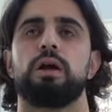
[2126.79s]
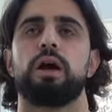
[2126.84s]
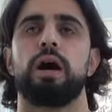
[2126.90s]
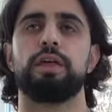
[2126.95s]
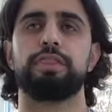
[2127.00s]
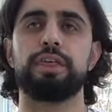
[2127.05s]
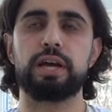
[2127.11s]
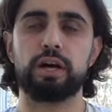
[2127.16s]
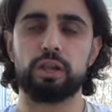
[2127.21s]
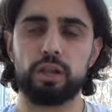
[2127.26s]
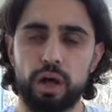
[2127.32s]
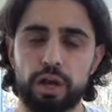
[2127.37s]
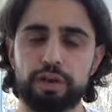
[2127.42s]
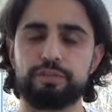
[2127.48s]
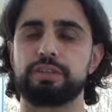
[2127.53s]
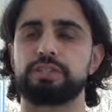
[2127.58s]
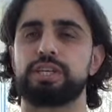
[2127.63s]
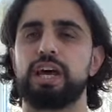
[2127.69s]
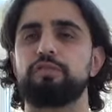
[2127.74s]
I think a lot
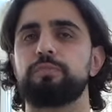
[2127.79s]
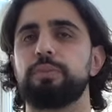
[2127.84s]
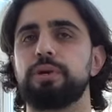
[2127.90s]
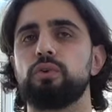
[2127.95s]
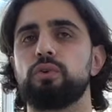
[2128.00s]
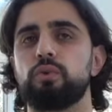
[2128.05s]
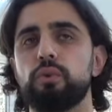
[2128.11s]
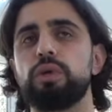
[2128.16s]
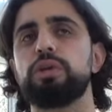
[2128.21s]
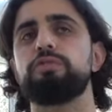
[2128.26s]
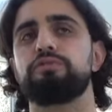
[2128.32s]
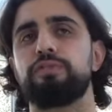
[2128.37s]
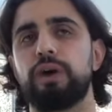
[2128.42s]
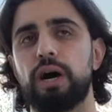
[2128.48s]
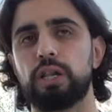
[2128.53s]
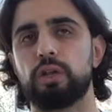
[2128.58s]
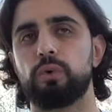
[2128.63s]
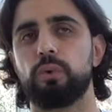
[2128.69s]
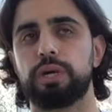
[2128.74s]
of us have been
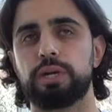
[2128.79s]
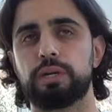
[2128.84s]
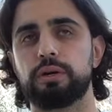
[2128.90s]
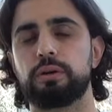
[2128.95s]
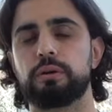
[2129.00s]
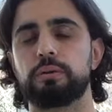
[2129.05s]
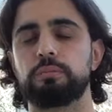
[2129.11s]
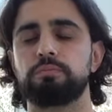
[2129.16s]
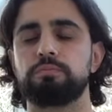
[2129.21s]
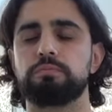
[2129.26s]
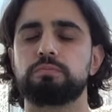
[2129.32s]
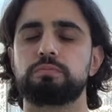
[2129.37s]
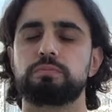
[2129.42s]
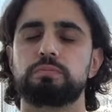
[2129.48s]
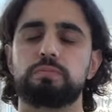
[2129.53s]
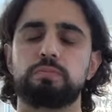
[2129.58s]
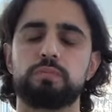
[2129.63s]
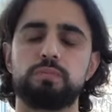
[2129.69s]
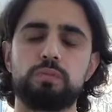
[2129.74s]
refollowing
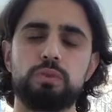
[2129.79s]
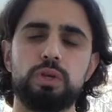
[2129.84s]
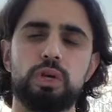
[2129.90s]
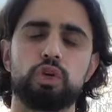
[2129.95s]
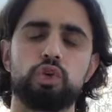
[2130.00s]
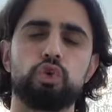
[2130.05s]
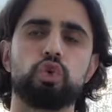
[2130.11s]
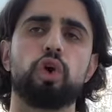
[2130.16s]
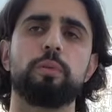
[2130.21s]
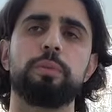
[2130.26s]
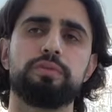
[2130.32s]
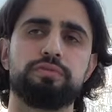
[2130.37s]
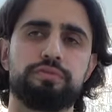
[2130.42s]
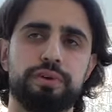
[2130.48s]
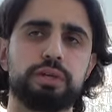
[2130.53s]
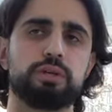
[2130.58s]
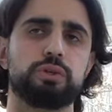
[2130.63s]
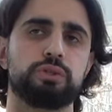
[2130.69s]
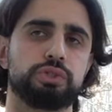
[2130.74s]
Norman
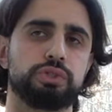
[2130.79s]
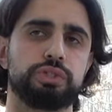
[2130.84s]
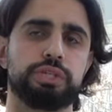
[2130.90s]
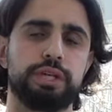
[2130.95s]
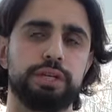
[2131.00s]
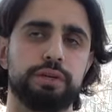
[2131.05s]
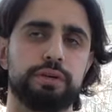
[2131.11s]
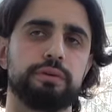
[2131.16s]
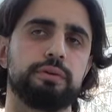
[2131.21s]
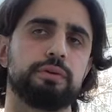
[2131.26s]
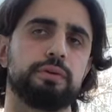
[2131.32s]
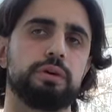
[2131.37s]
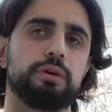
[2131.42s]
Finkelstein